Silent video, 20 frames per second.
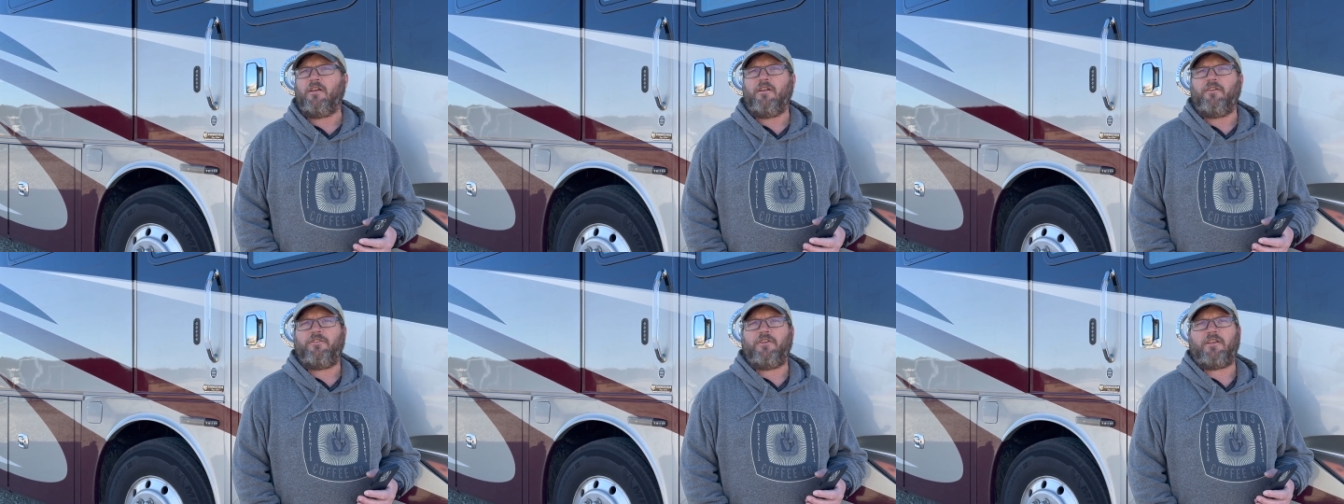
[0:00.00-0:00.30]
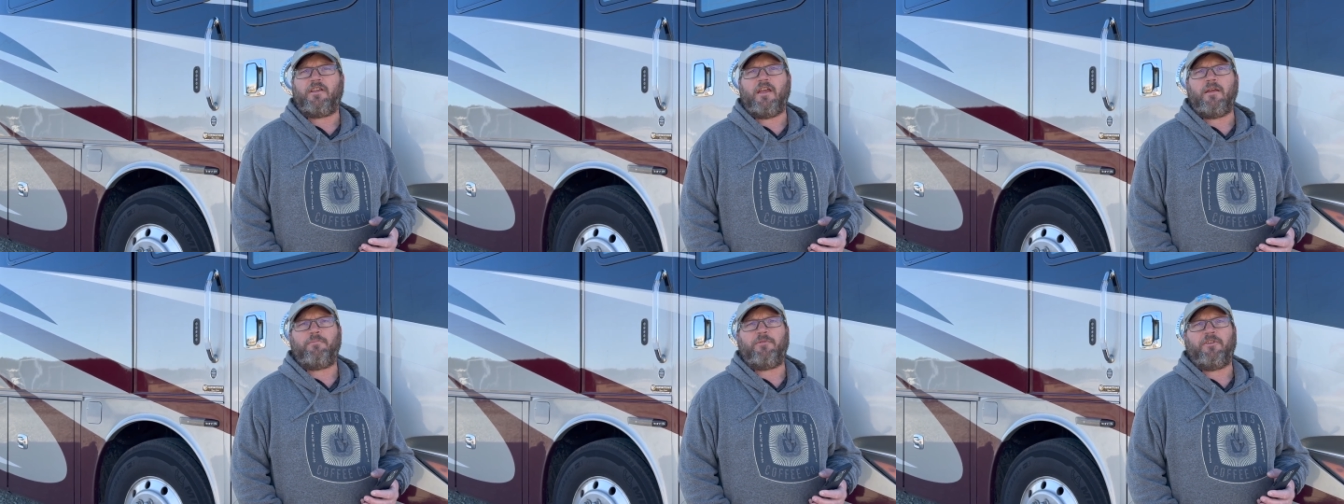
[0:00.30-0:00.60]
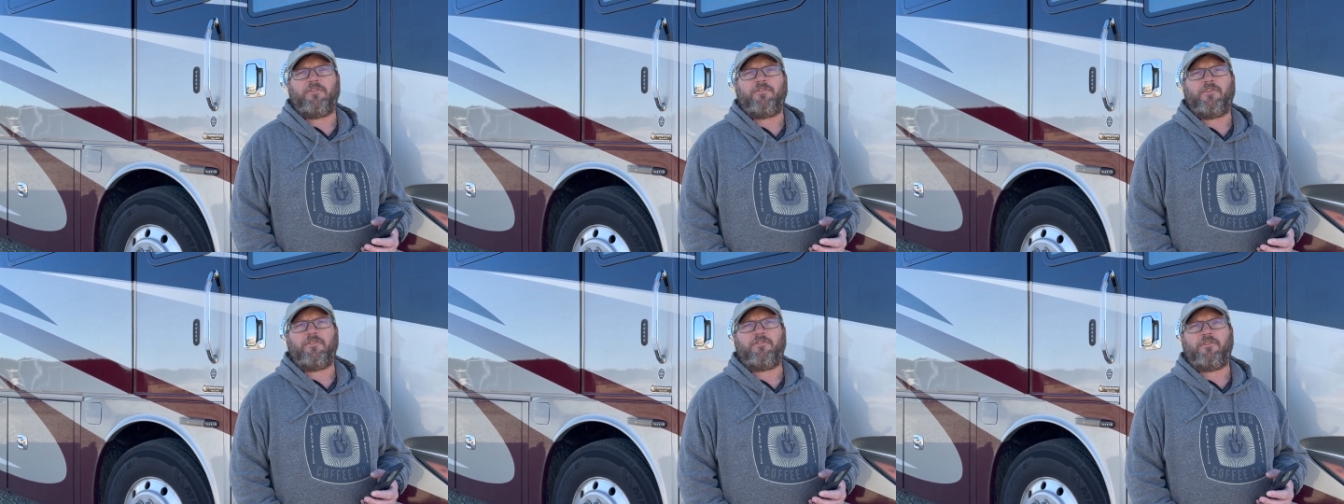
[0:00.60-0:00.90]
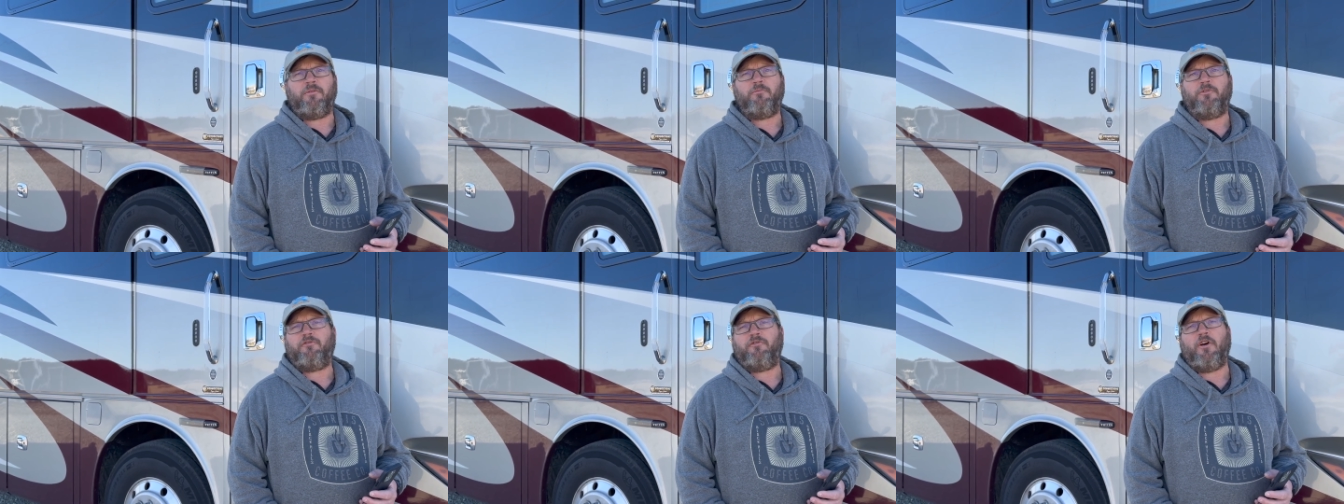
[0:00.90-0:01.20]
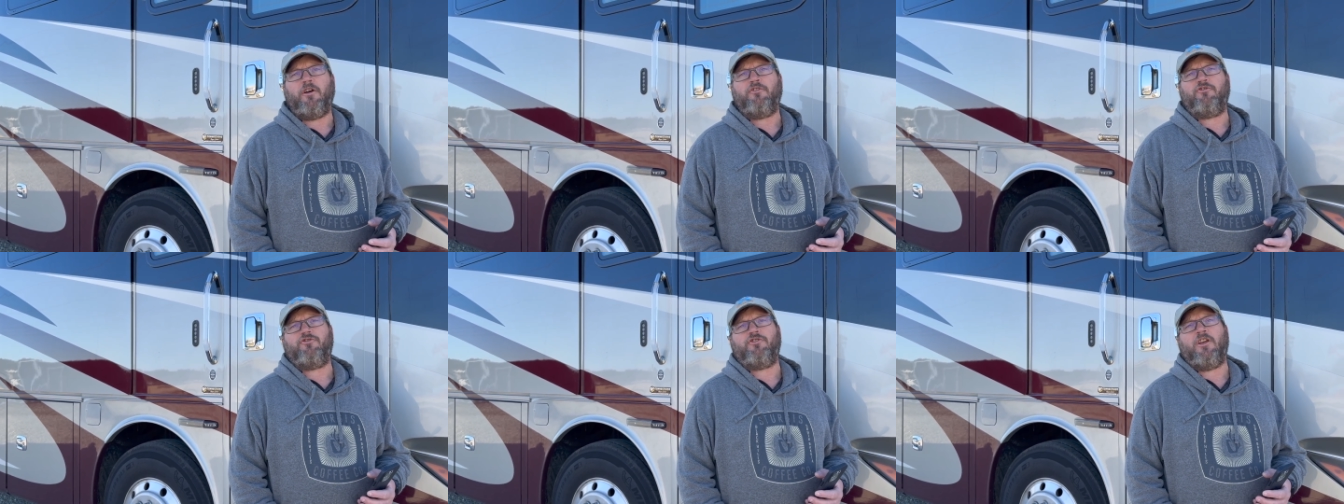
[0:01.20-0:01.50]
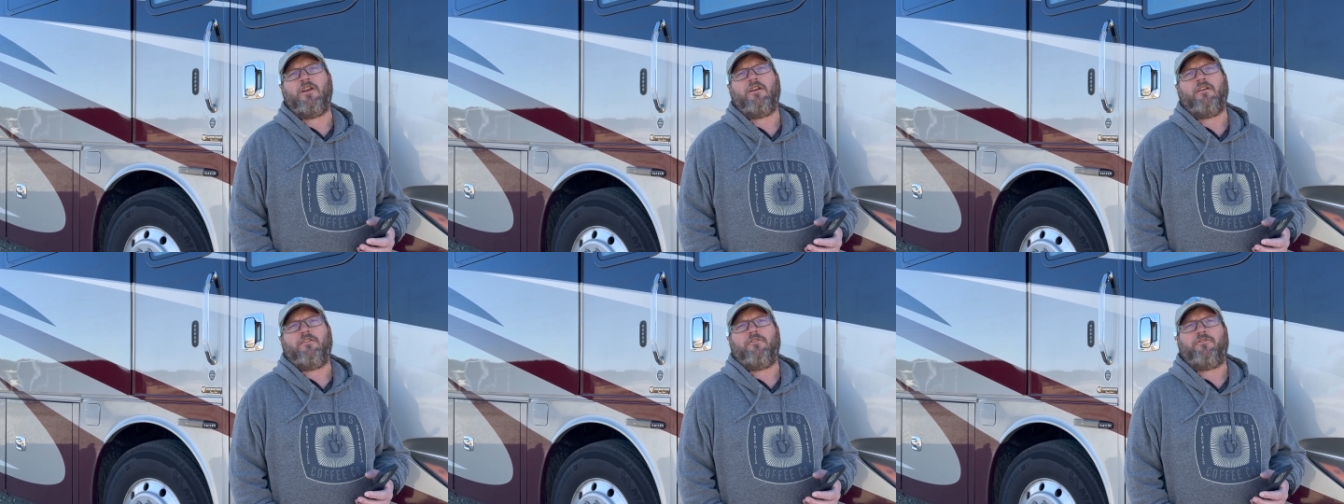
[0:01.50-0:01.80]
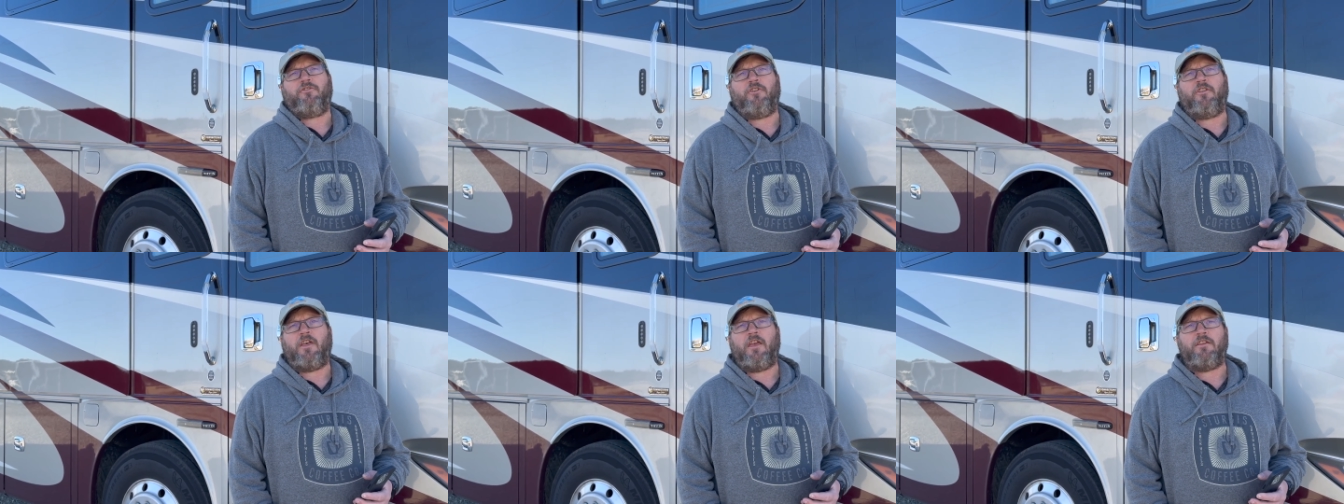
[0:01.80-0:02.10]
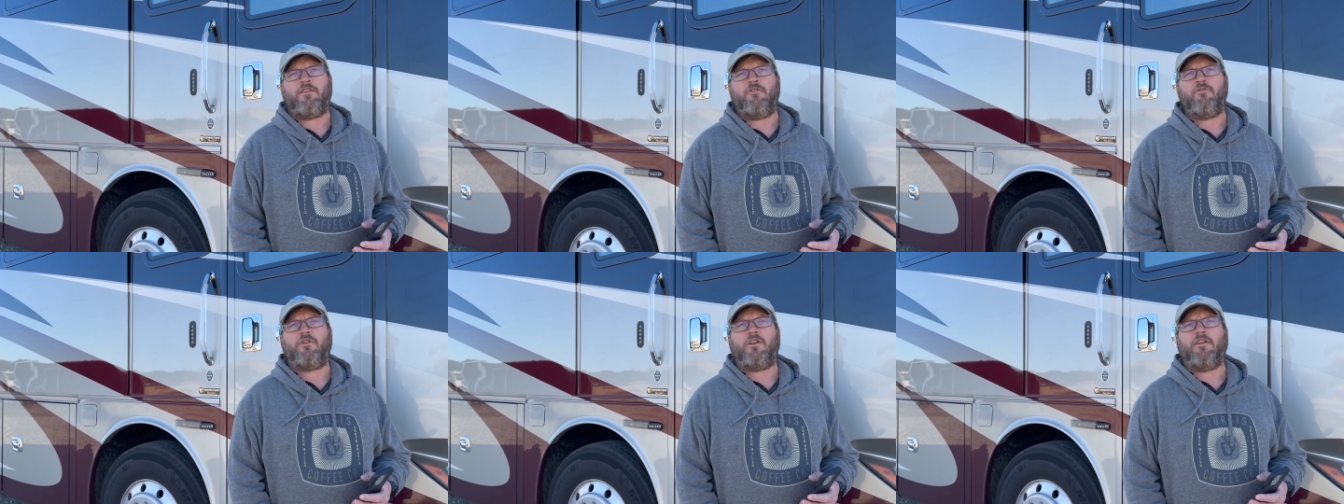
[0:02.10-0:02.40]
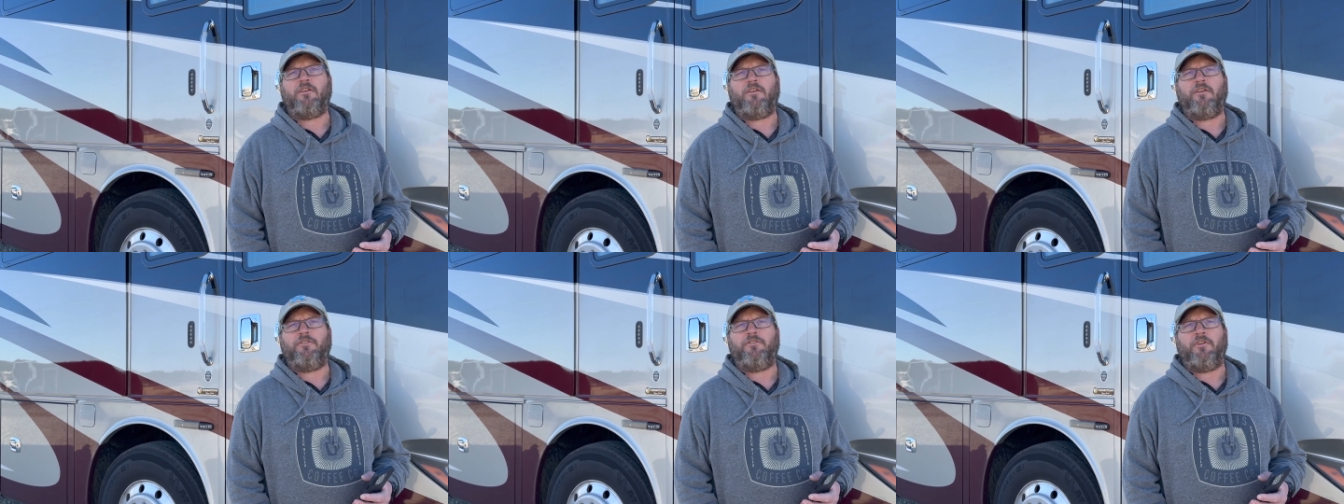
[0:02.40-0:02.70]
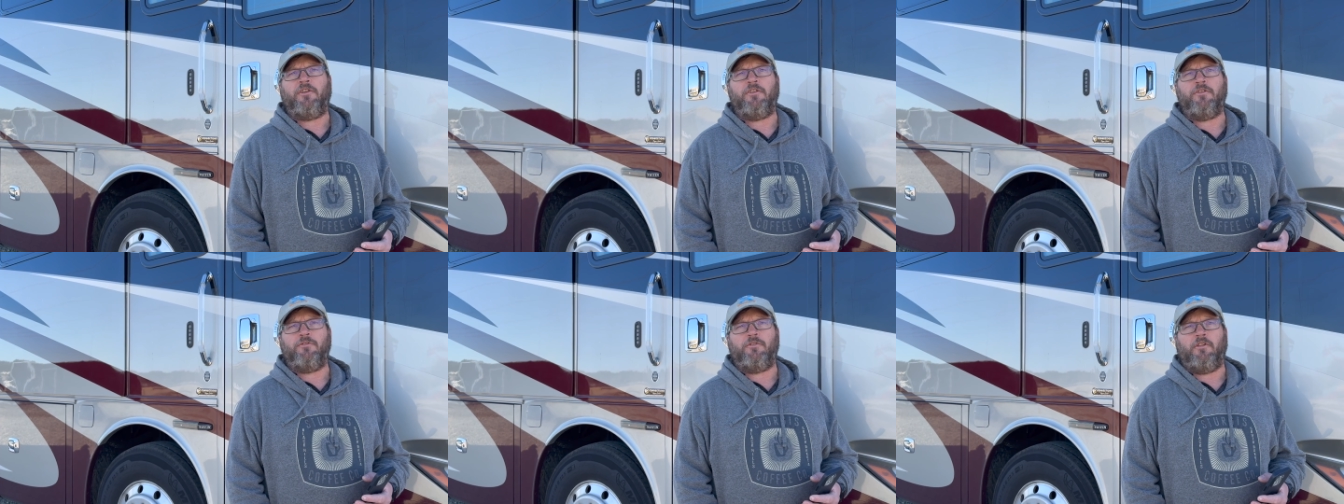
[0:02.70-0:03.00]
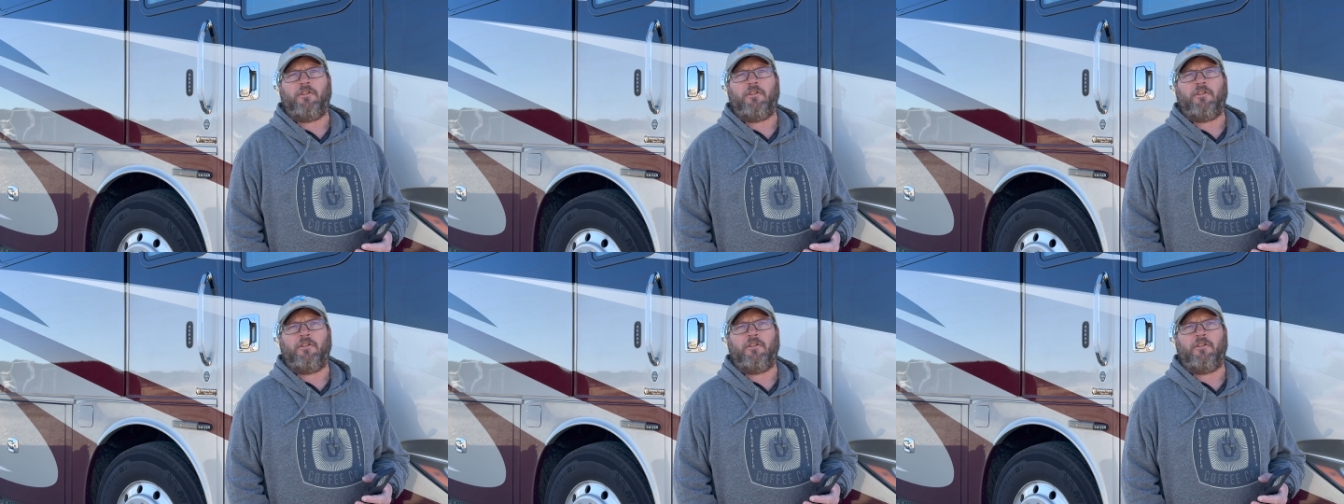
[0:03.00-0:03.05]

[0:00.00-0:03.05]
to keep the systems functioning so that you can continue to